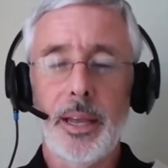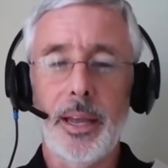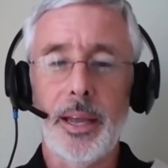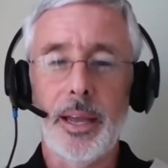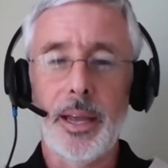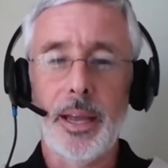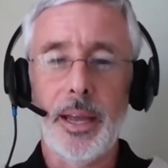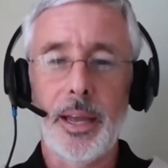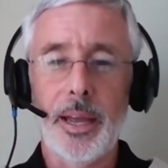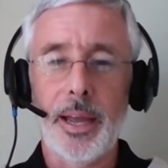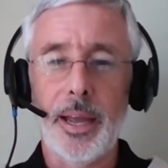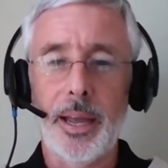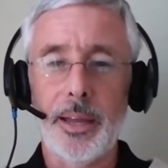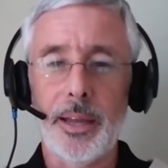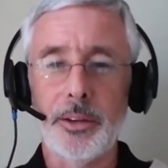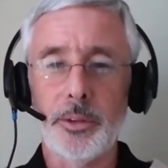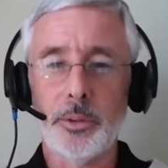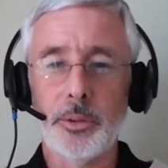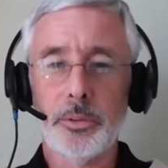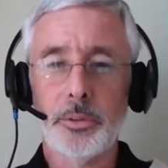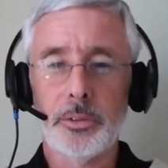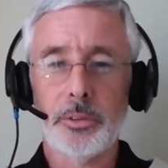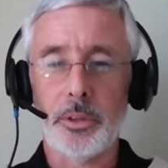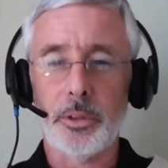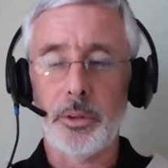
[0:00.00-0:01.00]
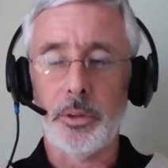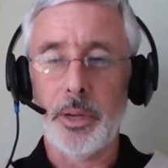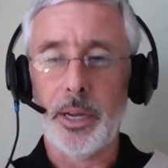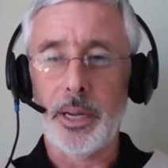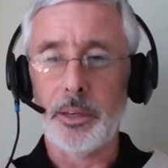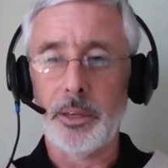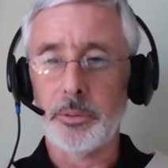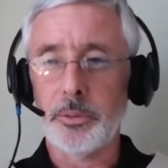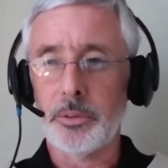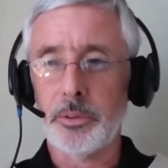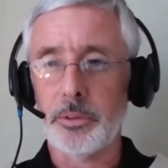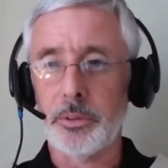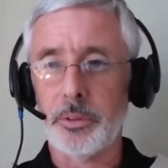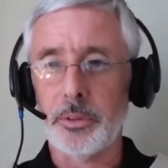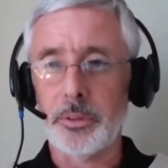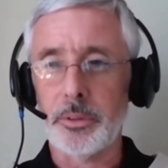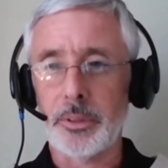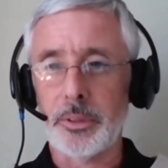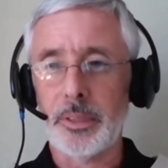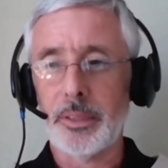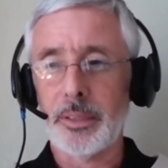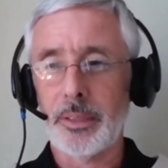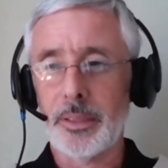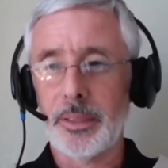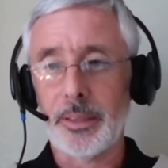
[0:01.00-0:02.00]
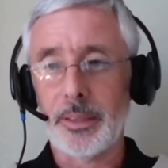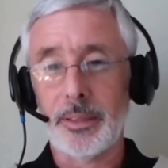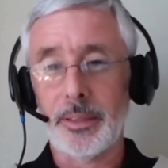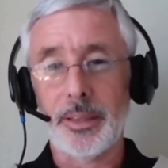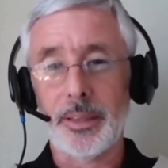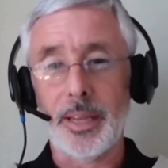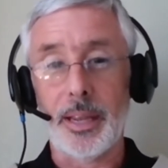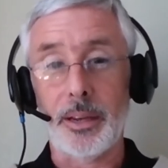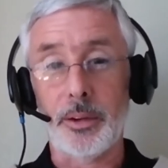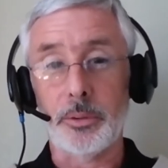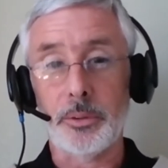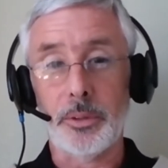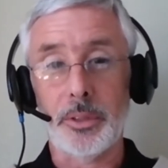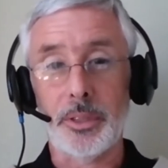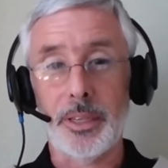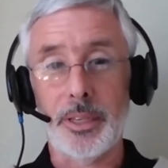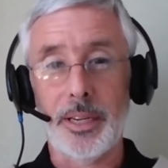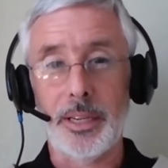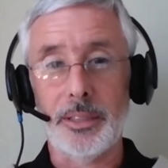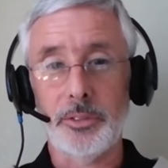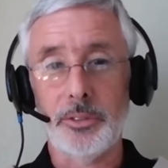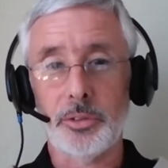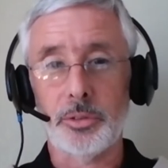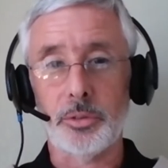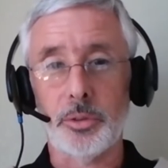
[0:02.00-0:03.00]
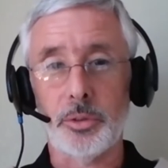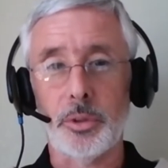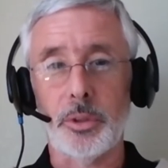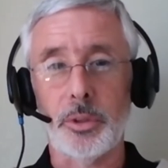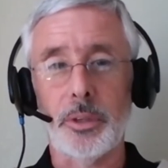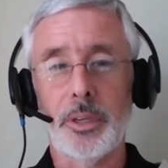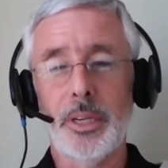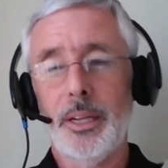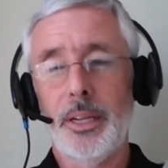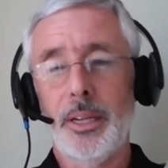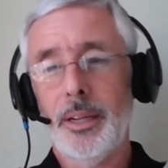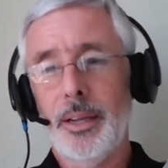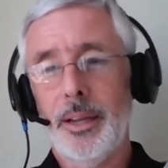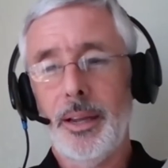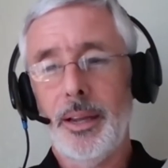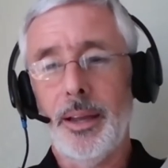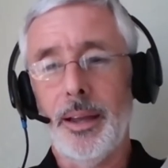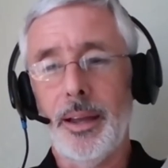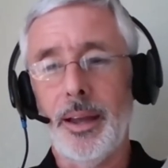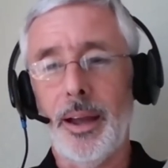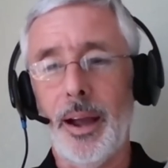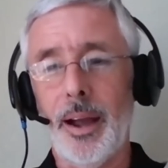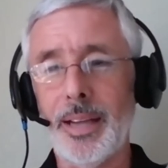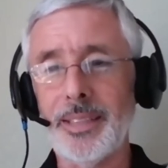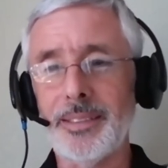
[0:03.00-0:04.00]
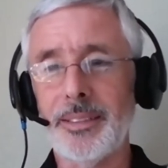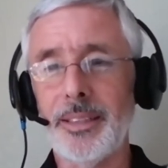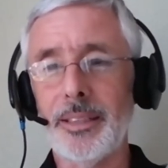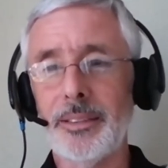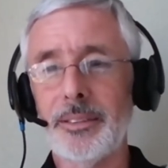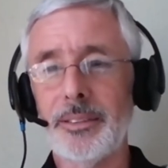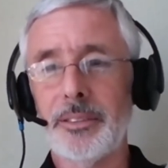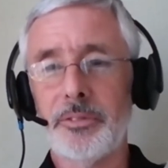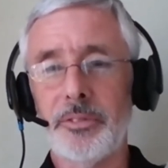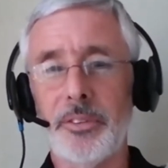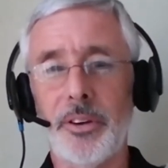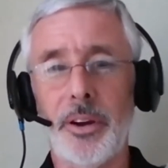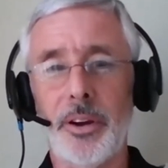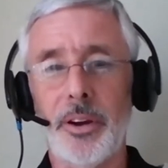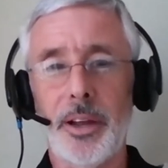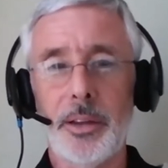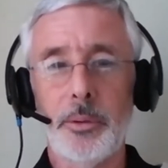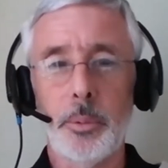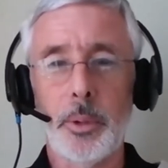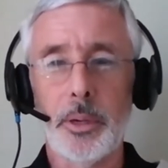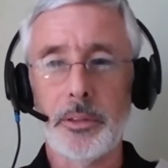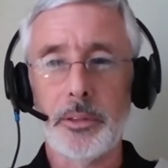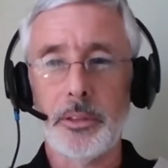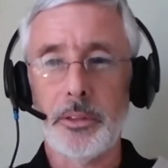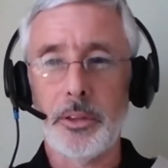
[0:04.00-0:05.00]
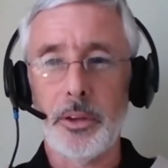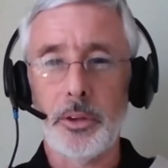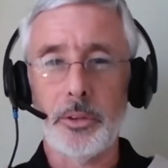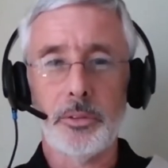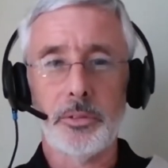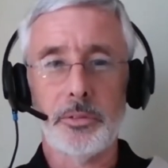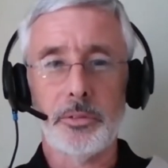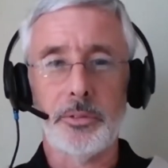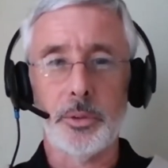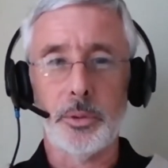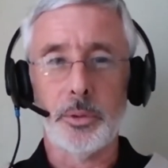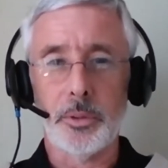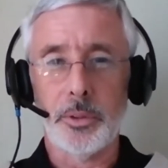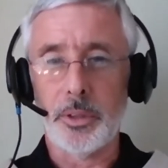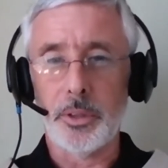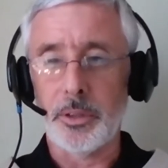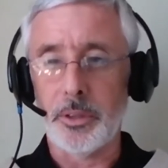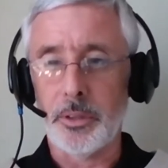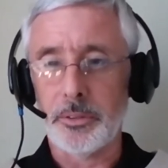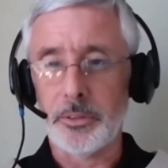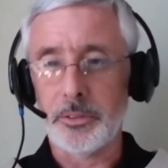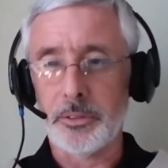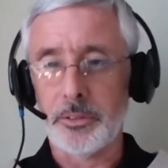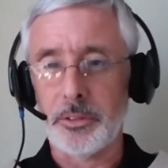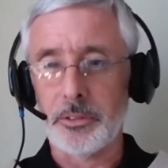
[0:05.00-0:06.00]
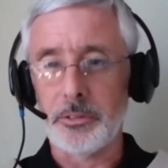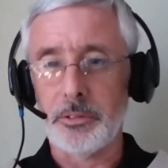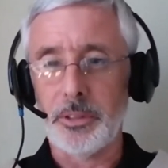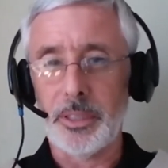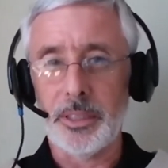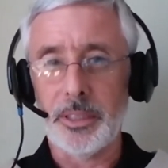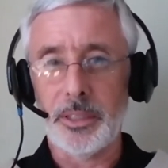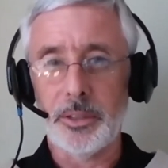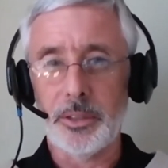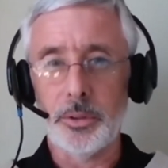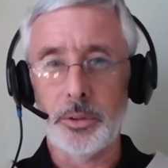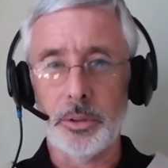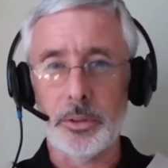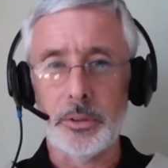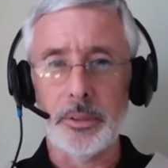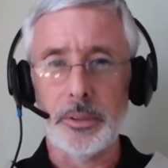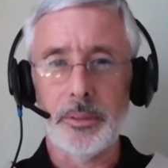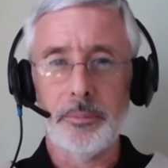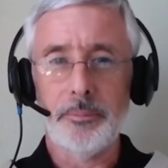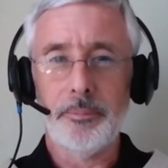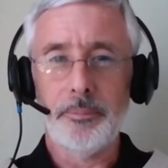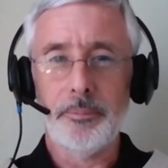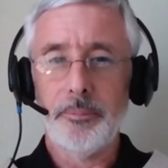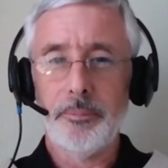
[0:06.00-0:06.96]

uh, and also how to calculate or identify whether those forecasts are any good.